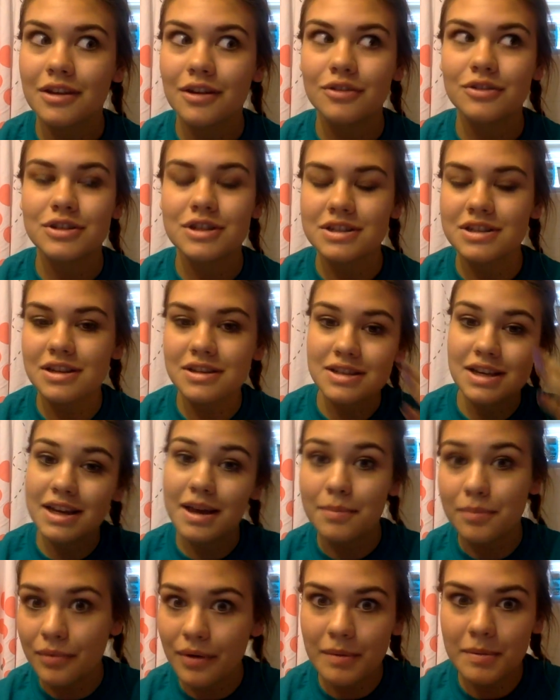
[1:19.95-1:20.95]
just because I
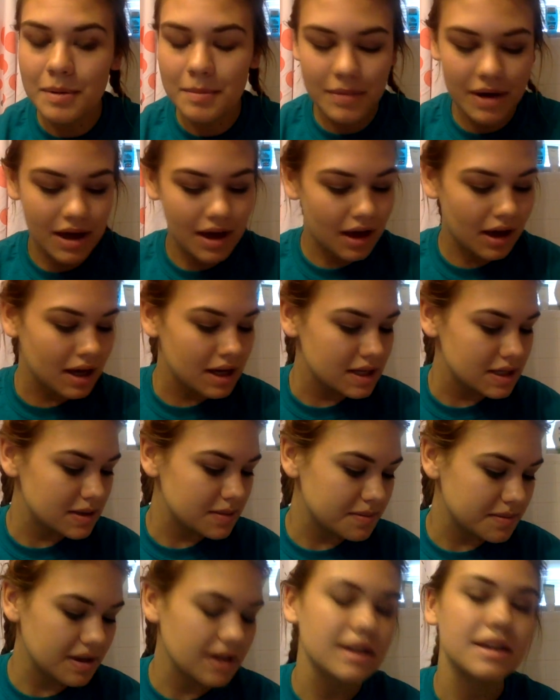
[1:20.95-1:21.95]
kept rubbing my eyes,
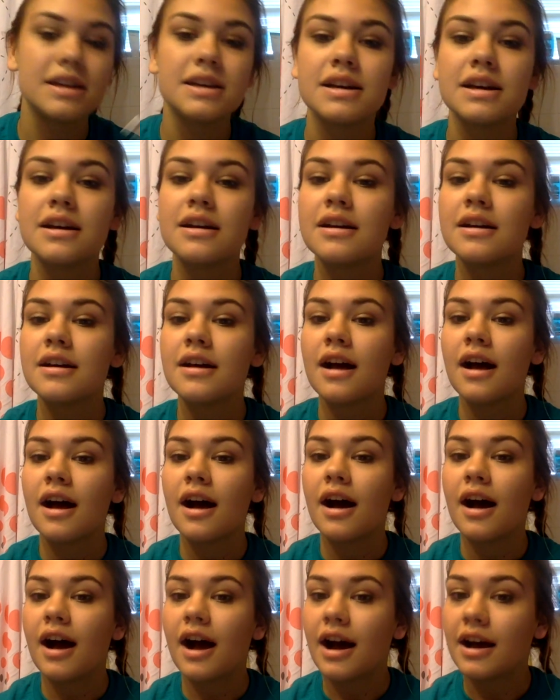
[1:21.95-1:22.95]
but
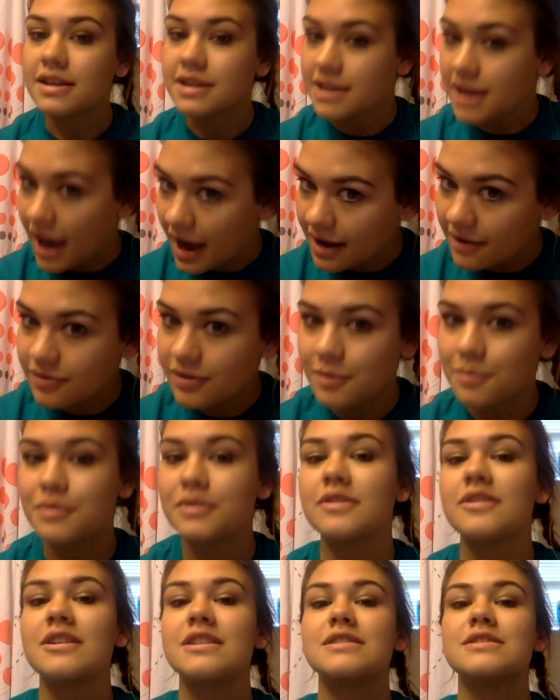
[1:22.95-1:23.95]
I have to
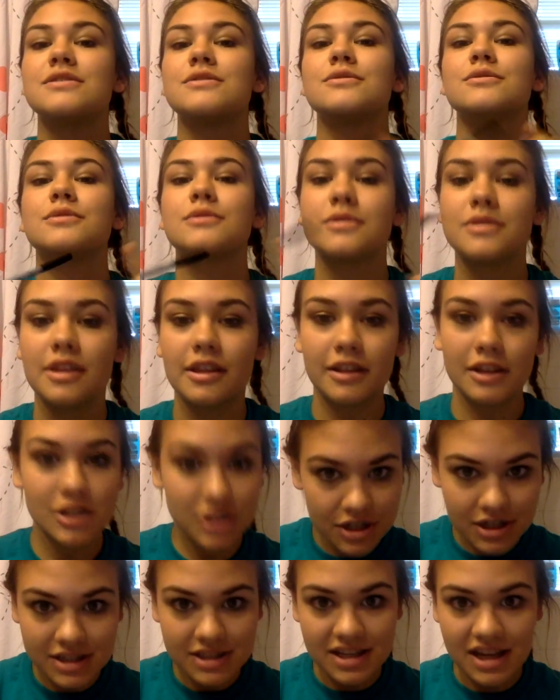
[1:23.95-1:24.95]
put this to the
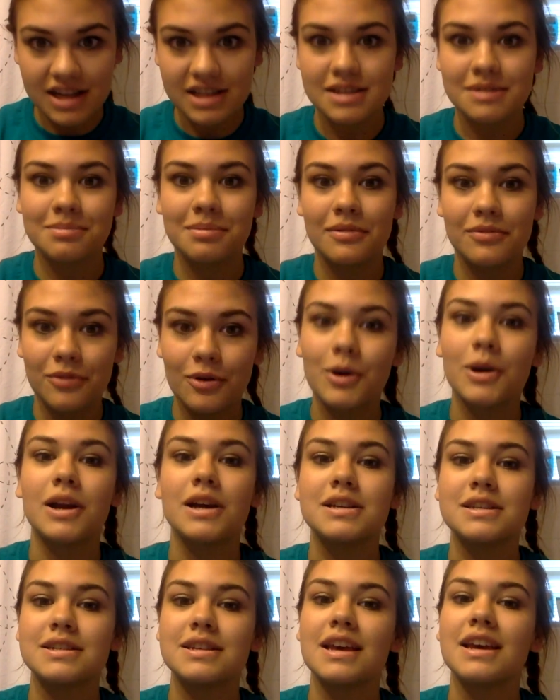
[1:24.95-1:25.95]
legit test before I
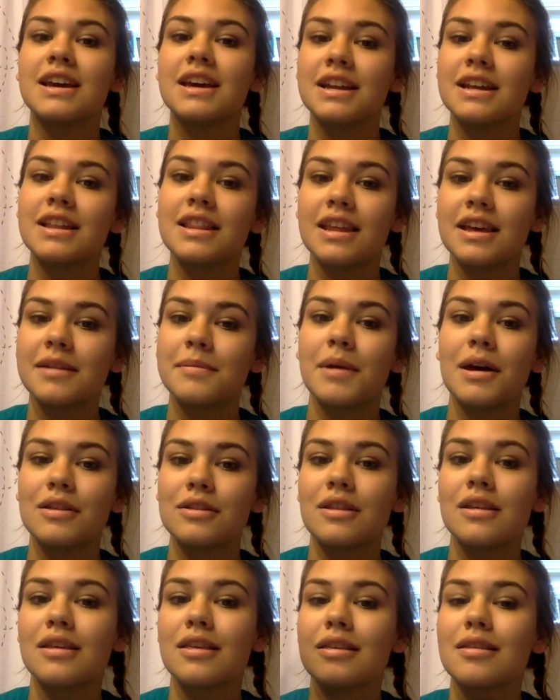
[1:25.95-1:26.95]
say anything about
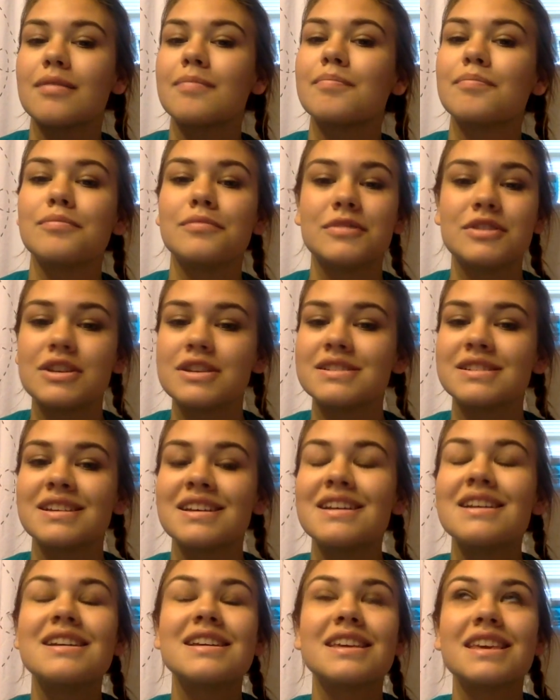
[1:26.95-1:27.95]
this. Just
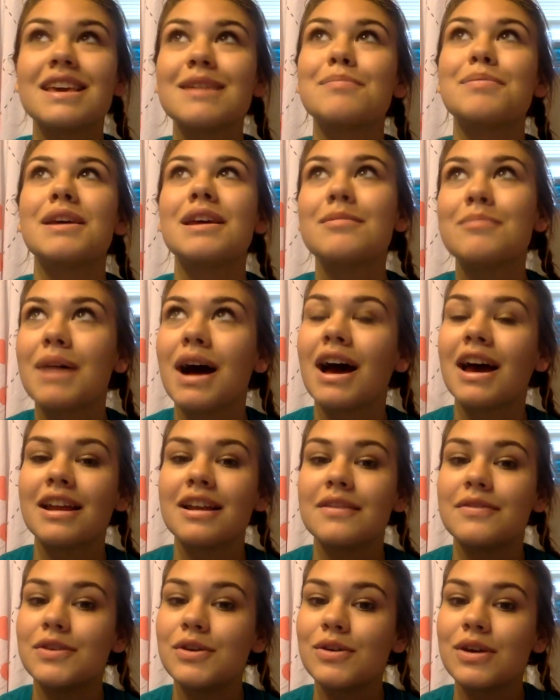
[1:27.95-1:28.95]
keep in mind,
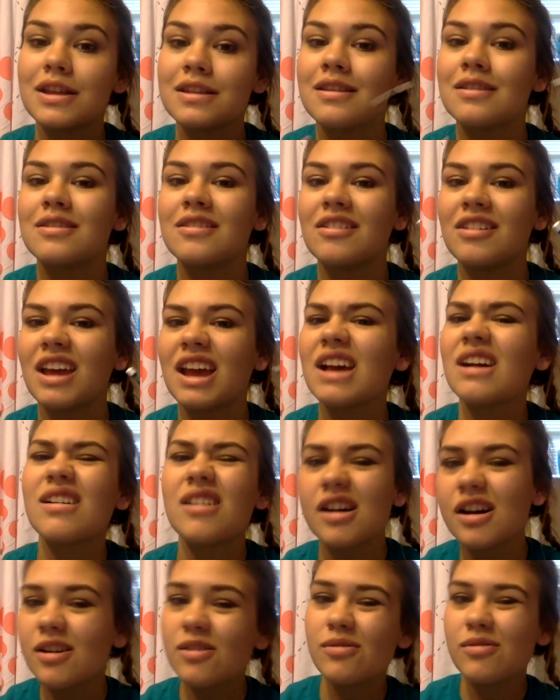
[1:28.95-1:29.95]
if you get this and you're like,
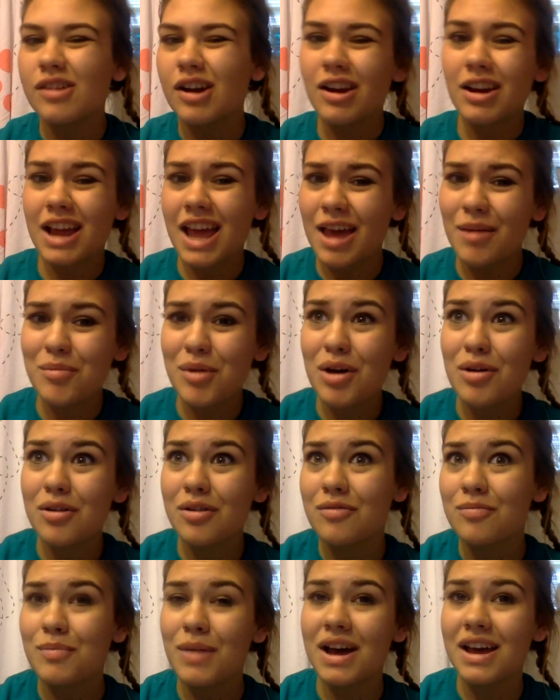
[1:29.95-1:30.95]
oh, it came out of
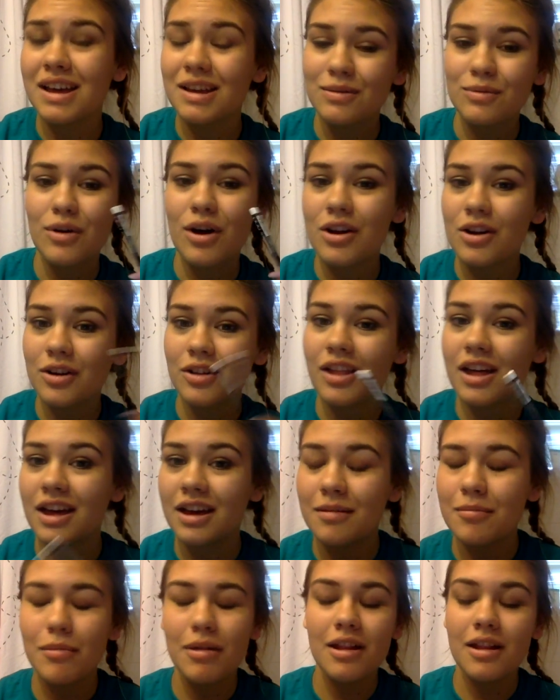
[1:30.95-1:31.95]
my
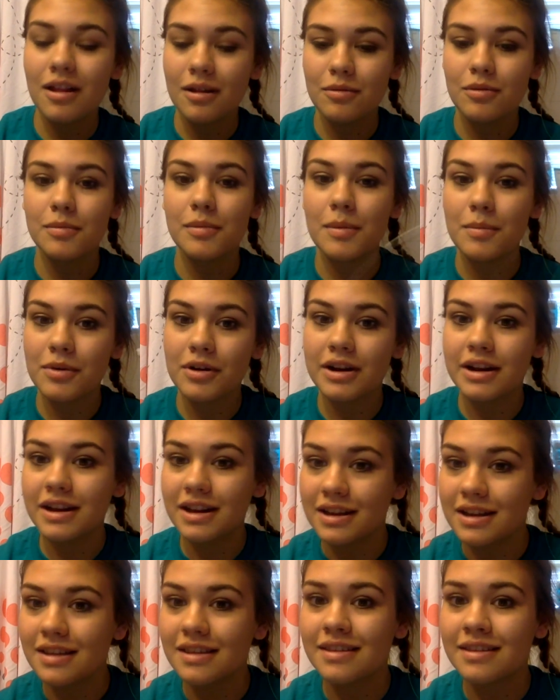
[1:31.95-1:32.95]
waterline, remember it
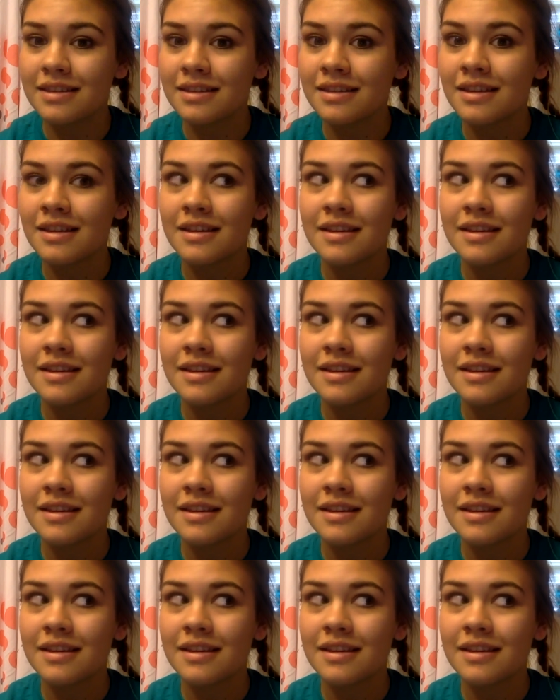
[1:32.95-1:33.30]
is